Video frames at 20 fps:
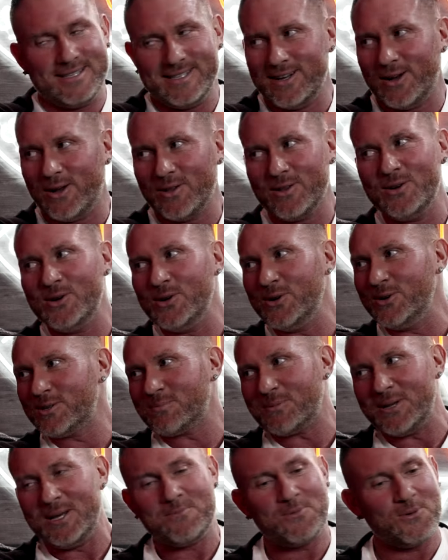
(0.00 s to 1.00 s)
All the news
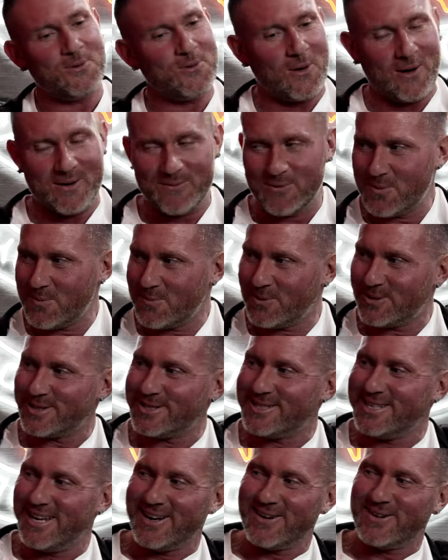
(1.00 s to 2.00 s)
people, everyone puts a
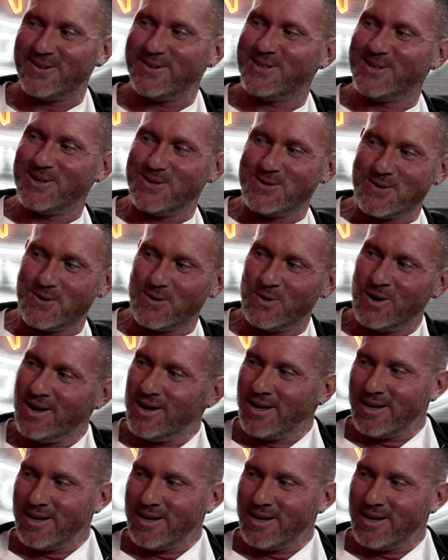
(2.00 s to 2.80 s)
10 on it too. Yeah,